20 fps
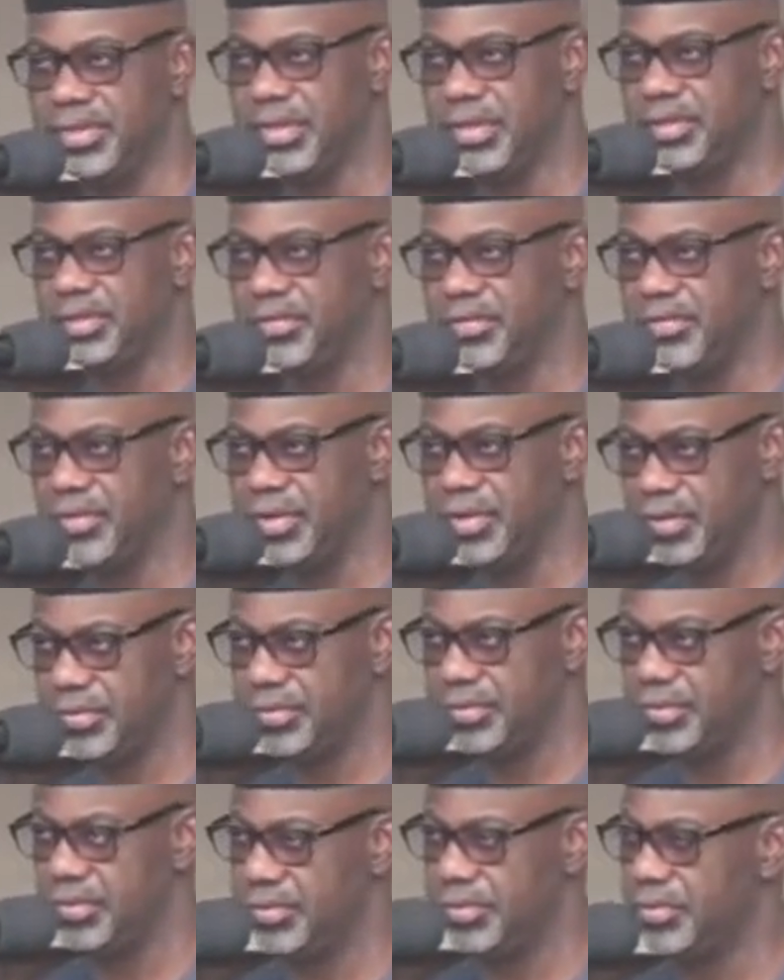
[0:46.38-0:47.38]
Executive
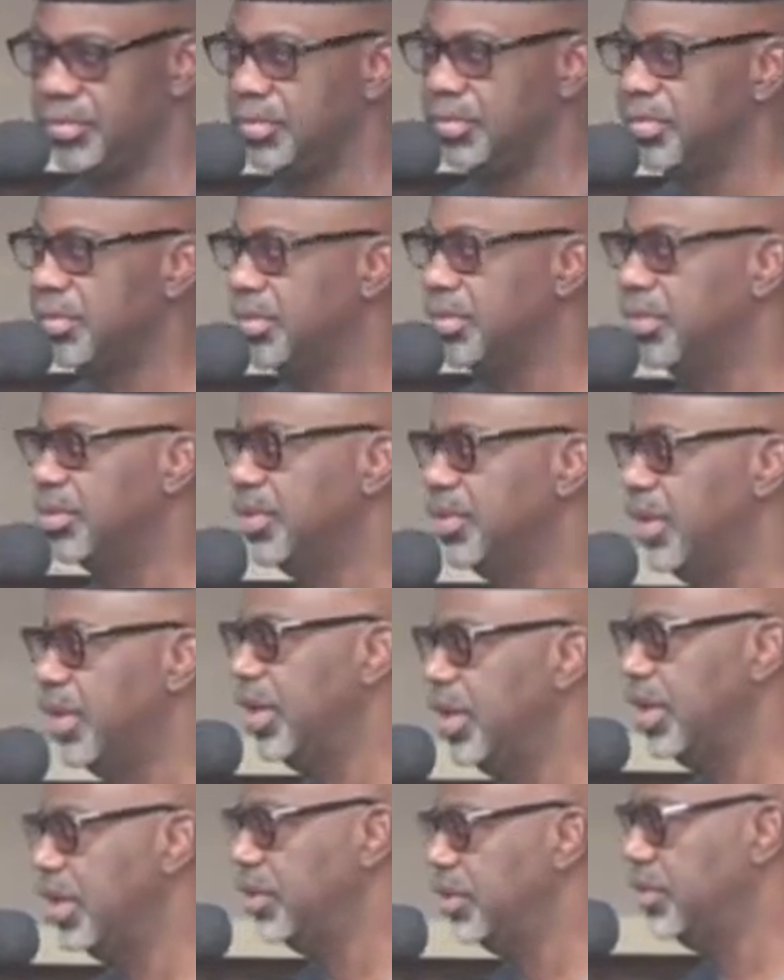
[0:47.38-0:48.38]
Council,
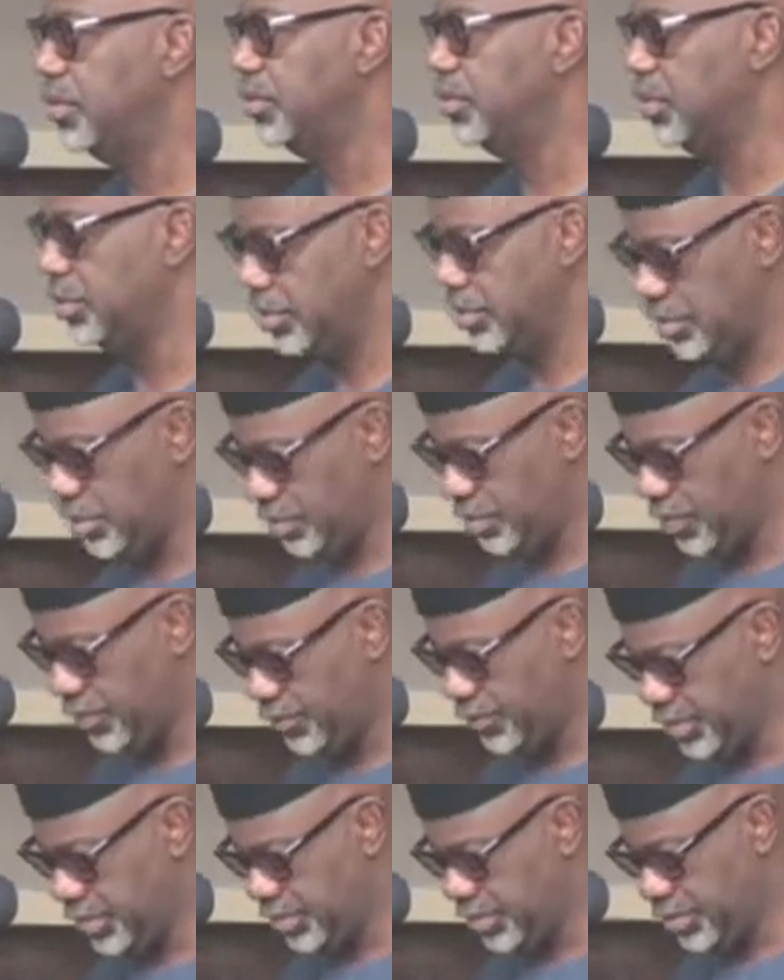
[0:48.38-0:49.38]
and of course
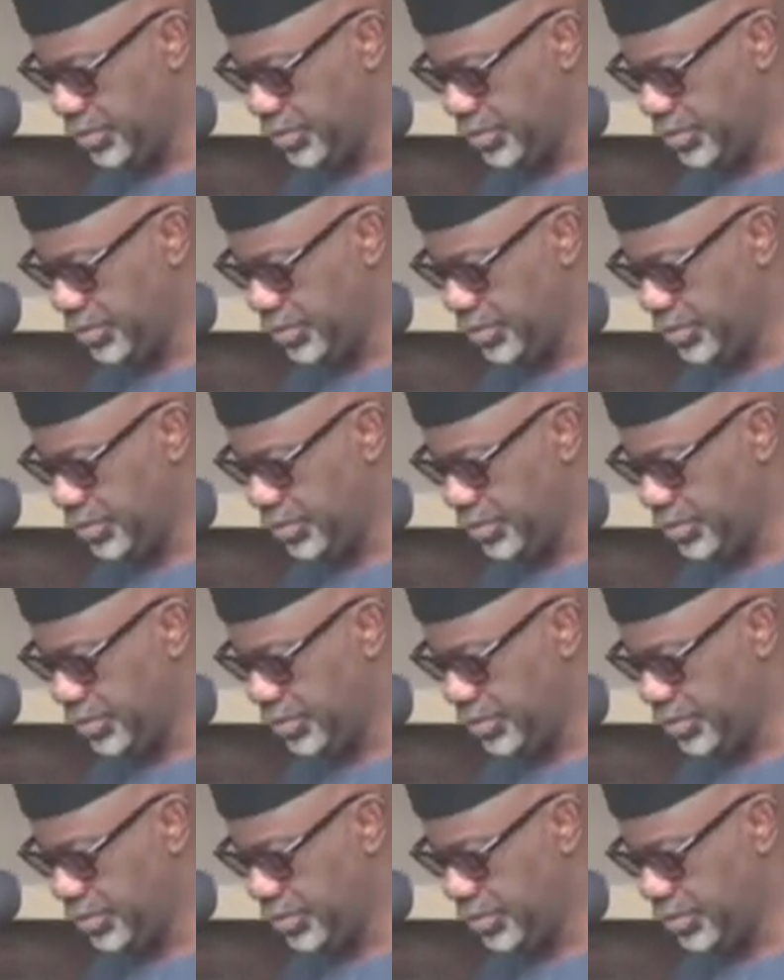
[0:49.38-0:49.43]
Professor